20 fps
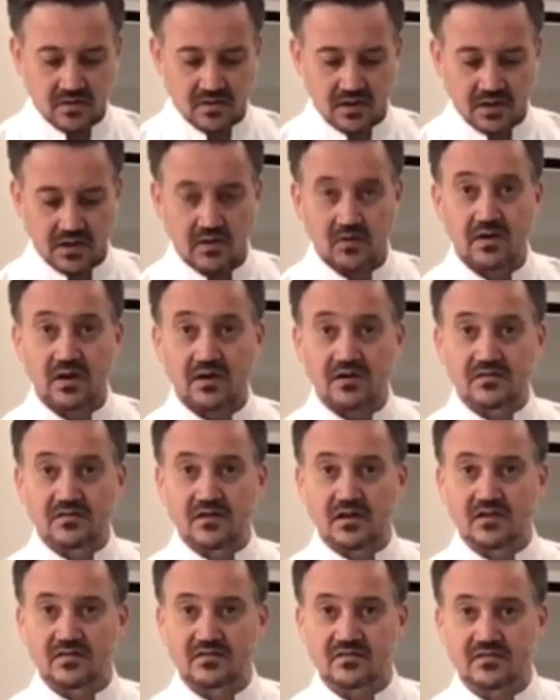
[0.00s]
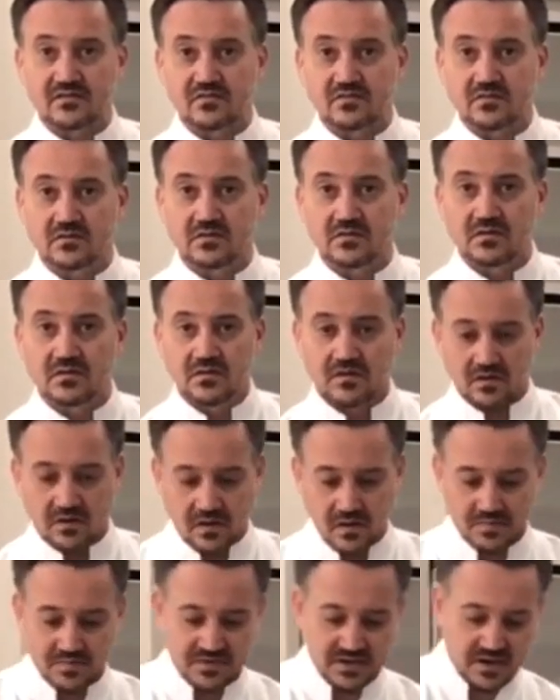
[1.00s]
I go like this,
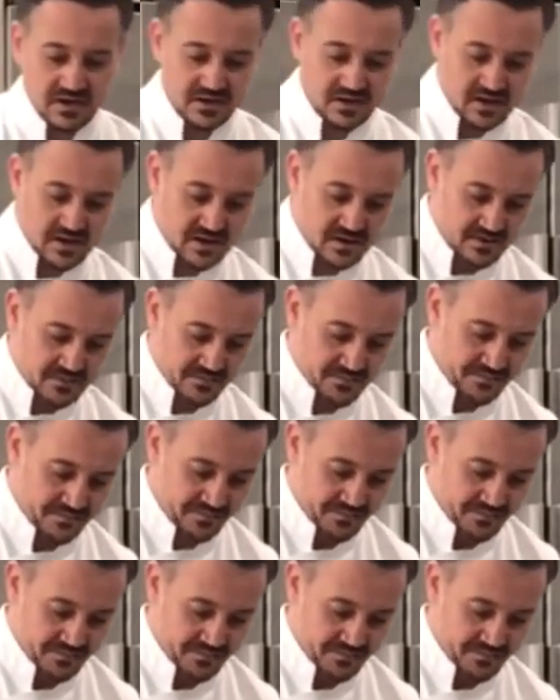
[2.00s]
upside down.